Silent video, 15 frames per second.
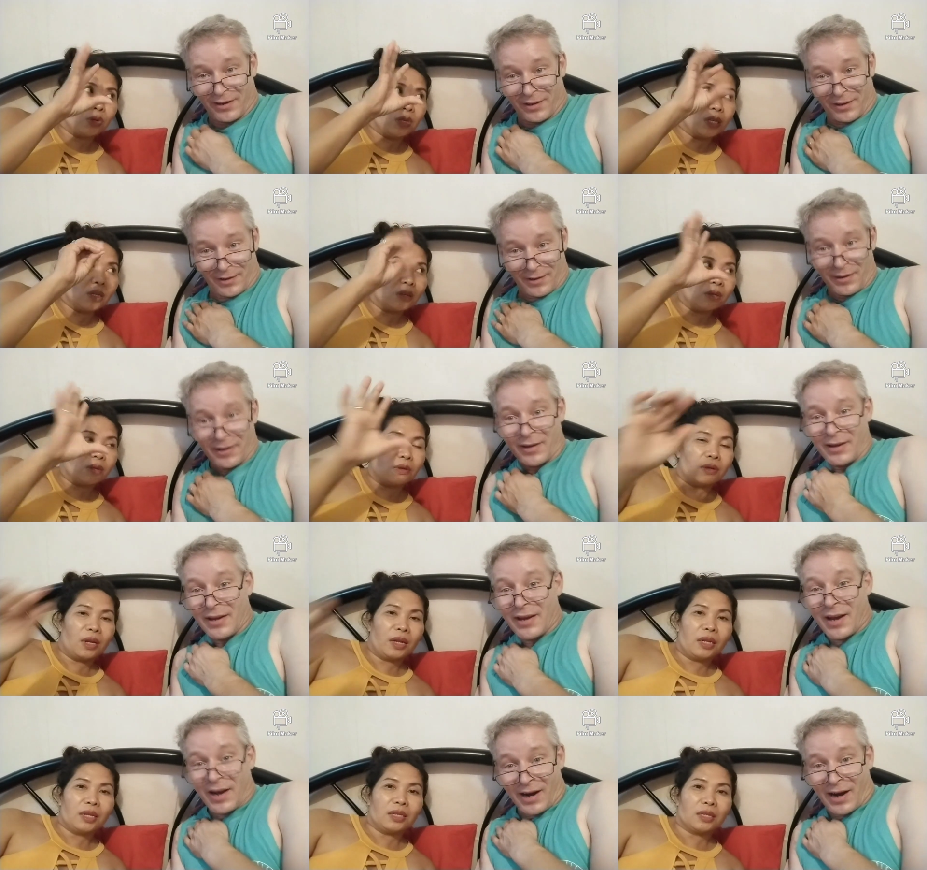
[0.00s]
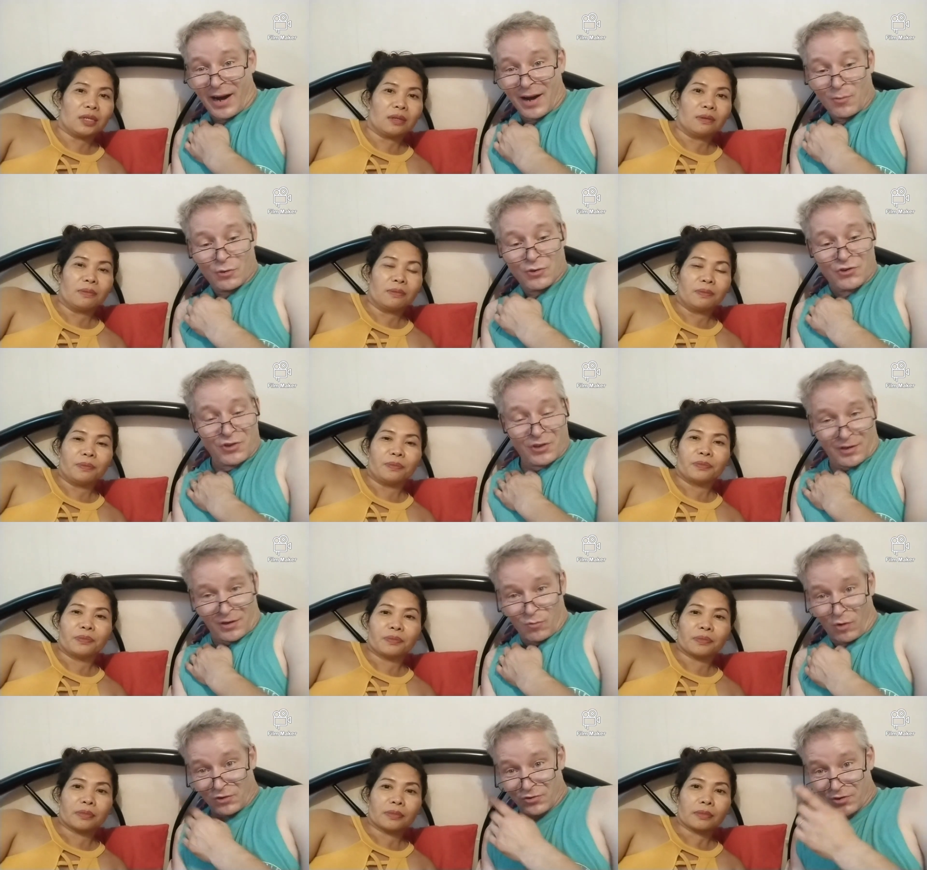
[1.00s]
Speaker 1: Twinkle, yeah? like this. I was
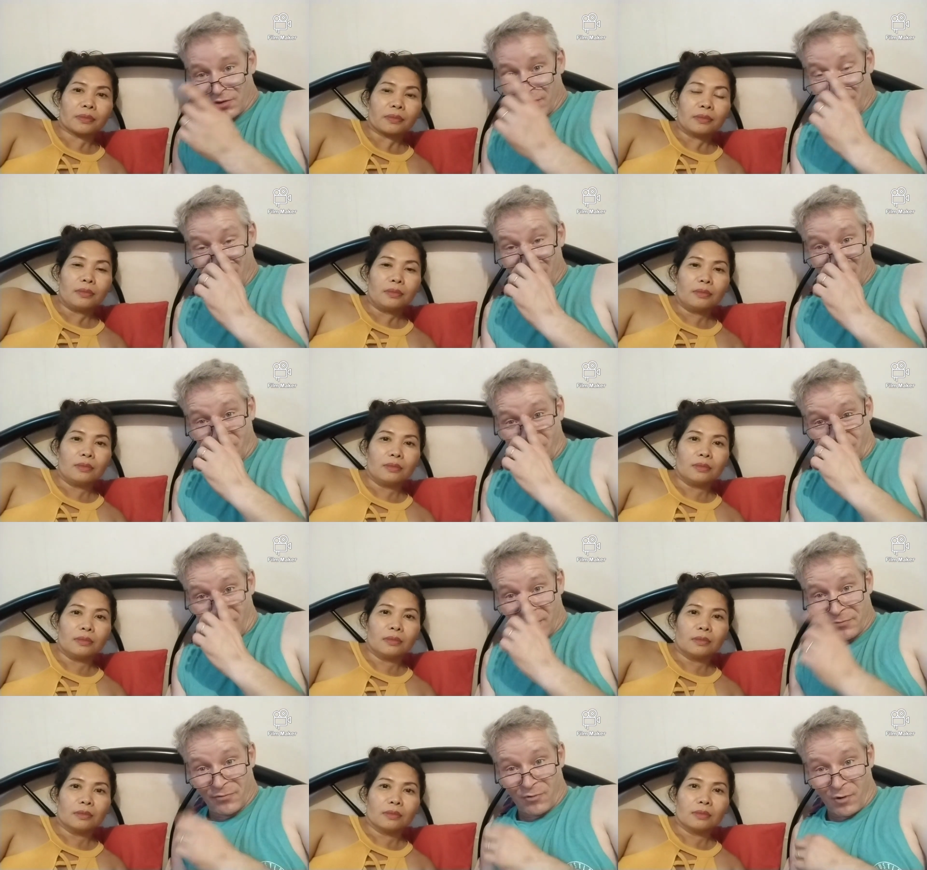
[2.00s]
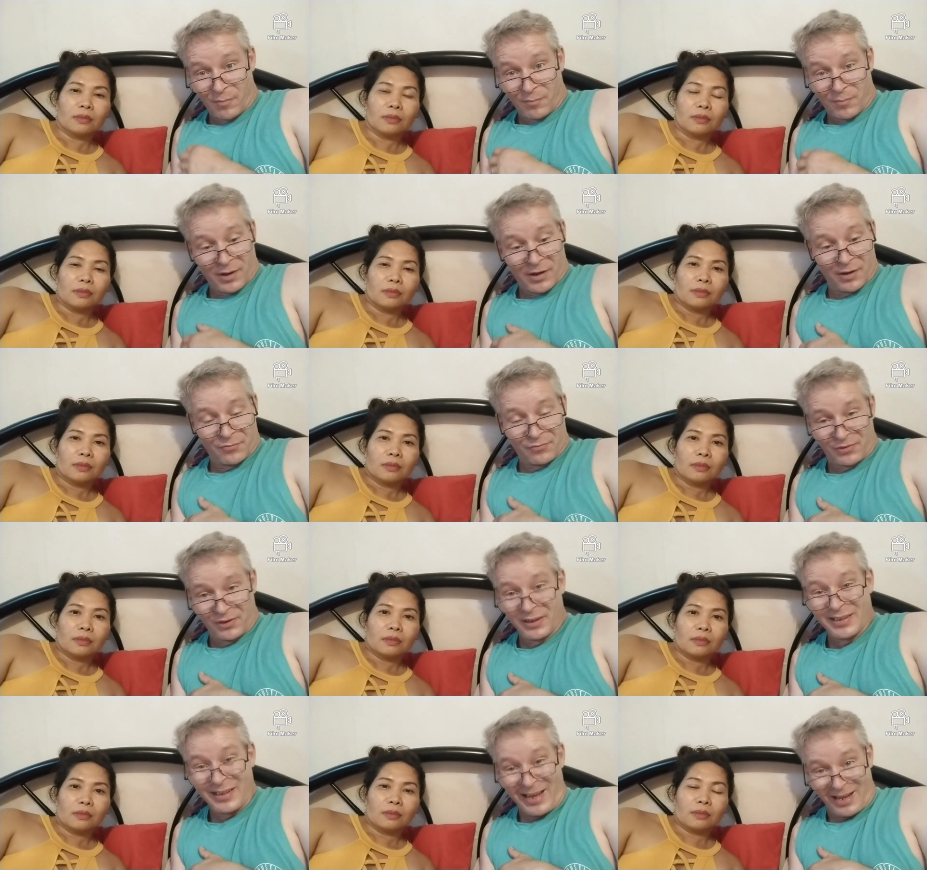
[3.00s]
sitting once in an aircraft from uh,
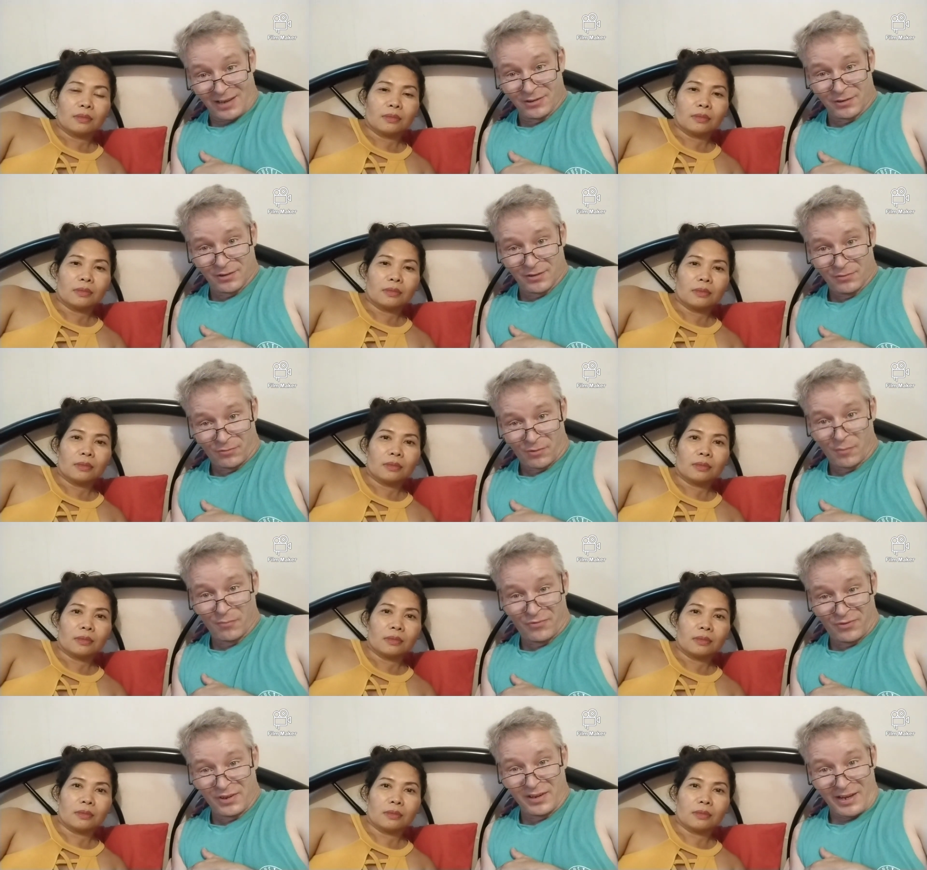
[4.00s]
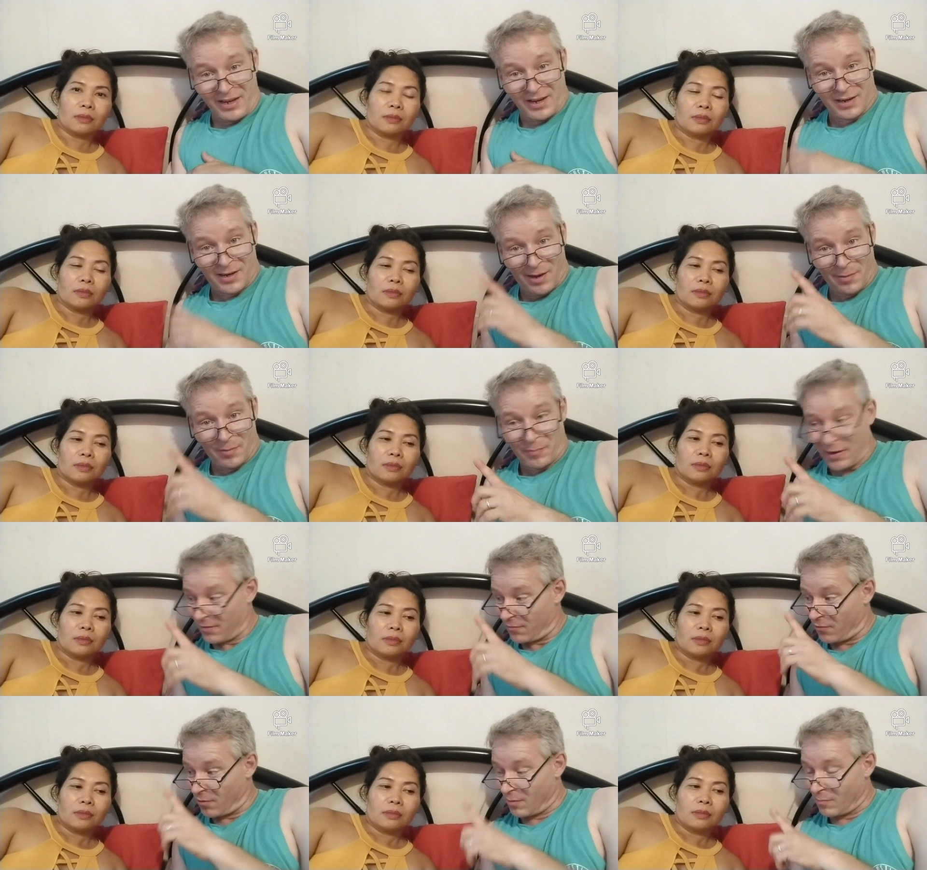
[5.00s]
Finland, from Finnair, coming back
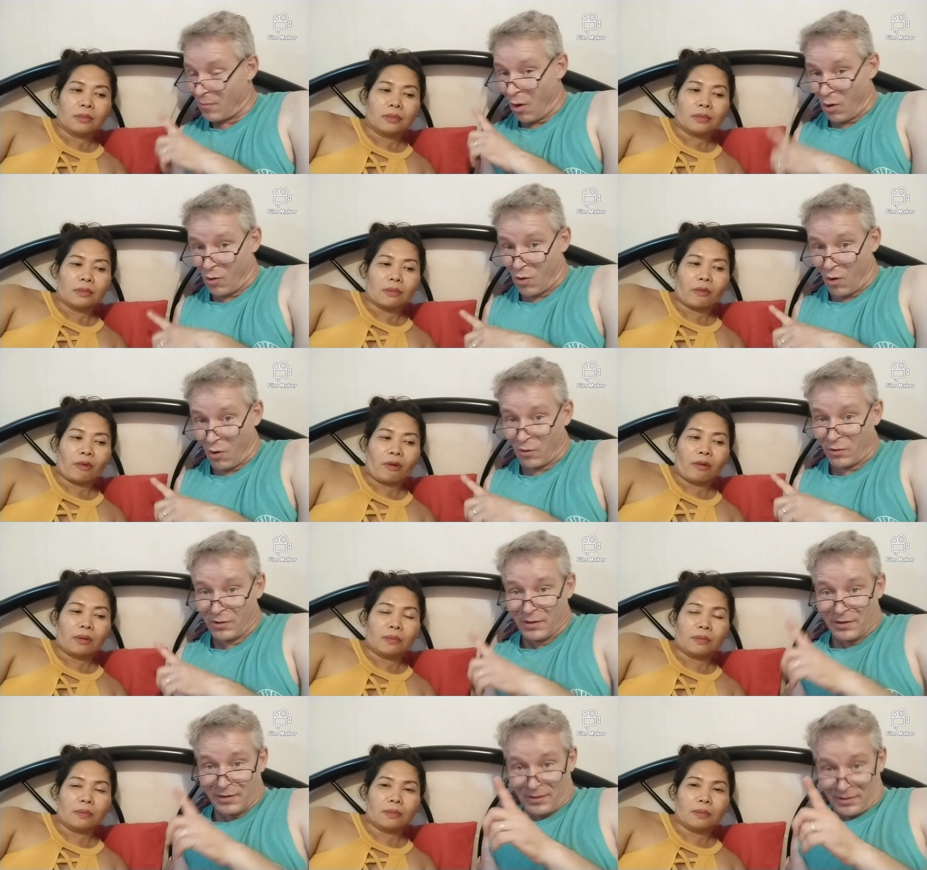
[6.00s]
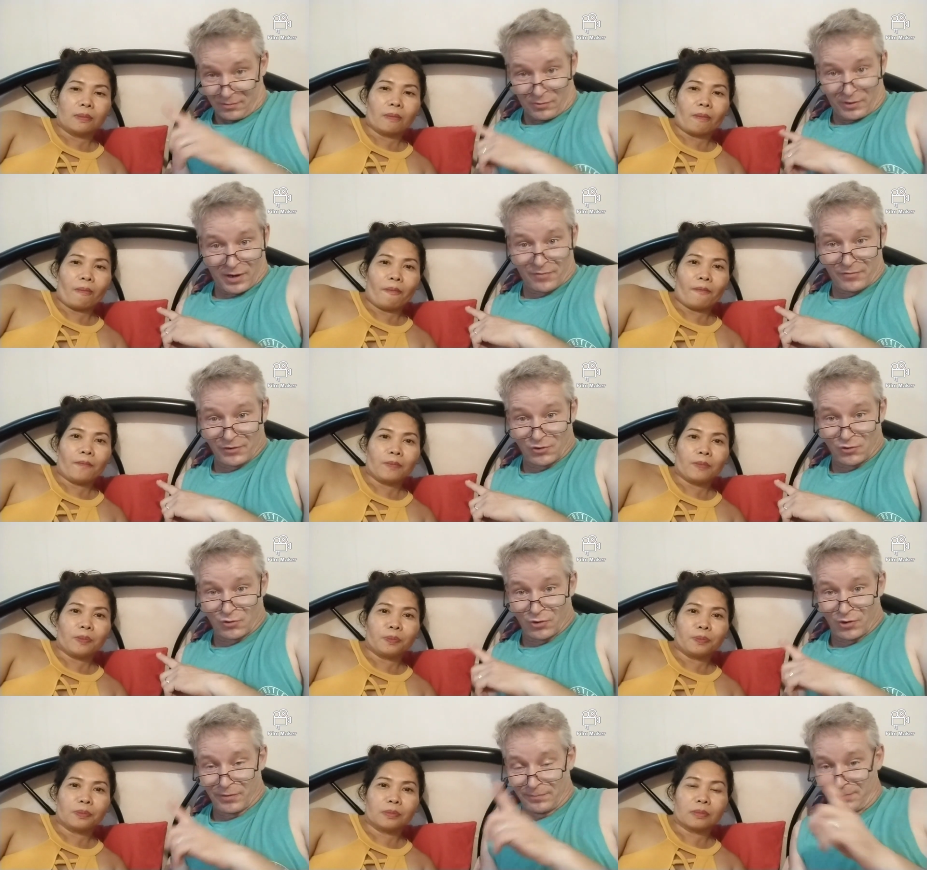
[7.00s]
from Hong Kong when I visited
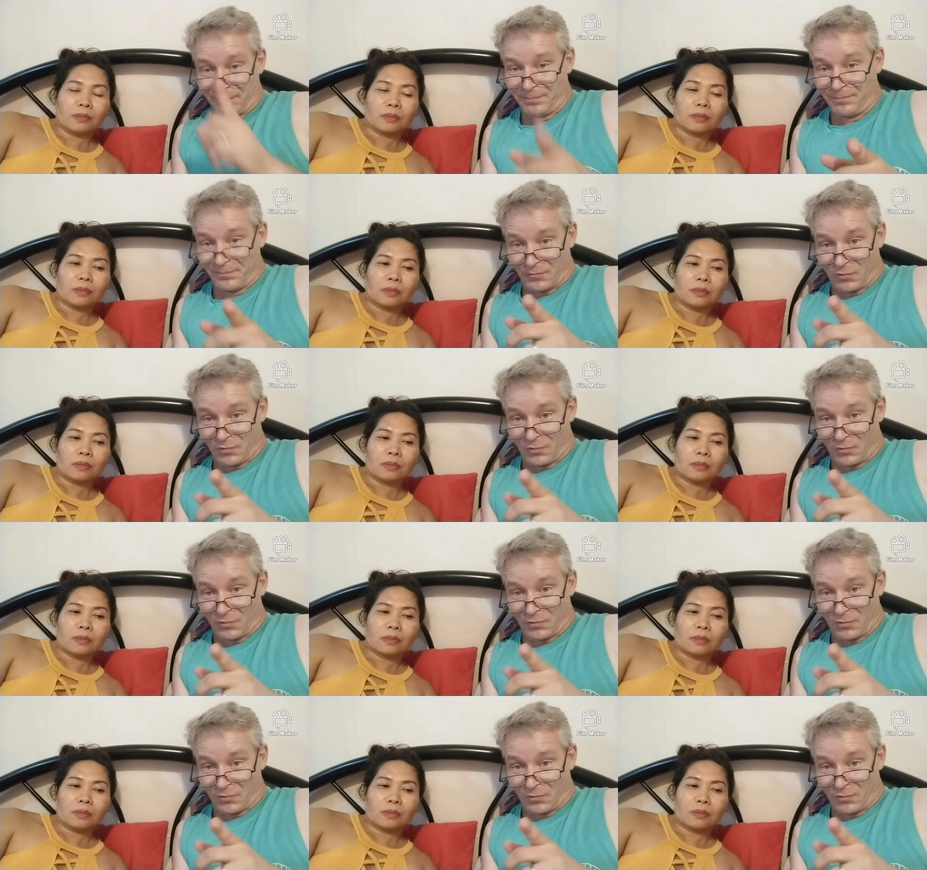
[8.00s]
her